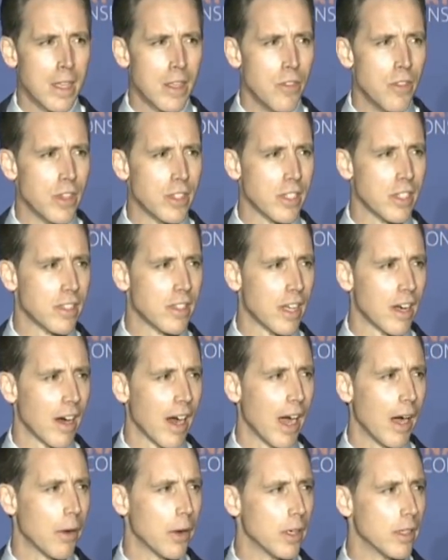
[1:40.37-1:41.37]
This is their
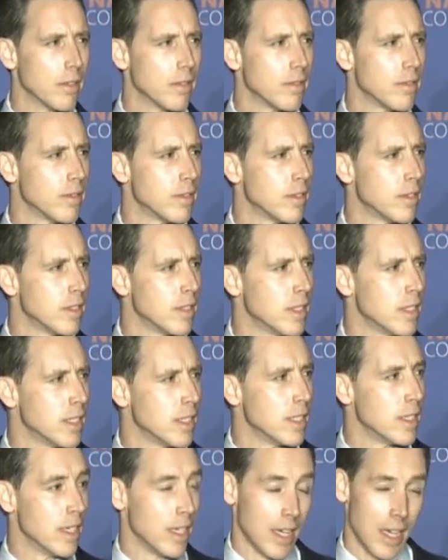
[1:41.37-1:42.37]
hour,
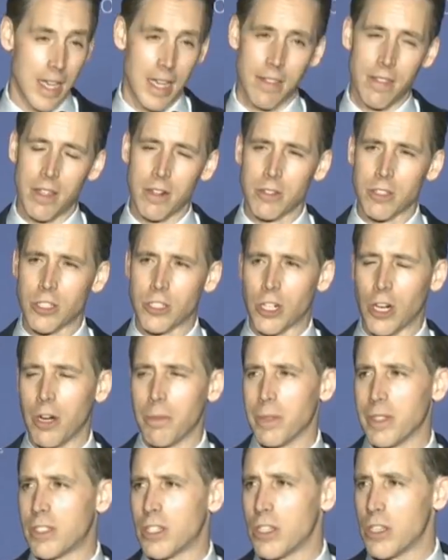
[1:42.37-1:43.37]
and they're
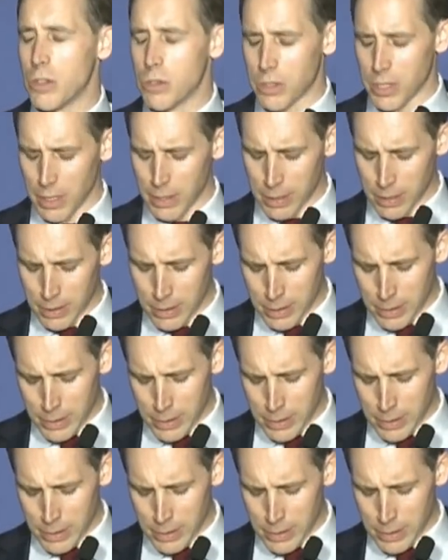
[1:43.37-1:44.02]
determined to use it.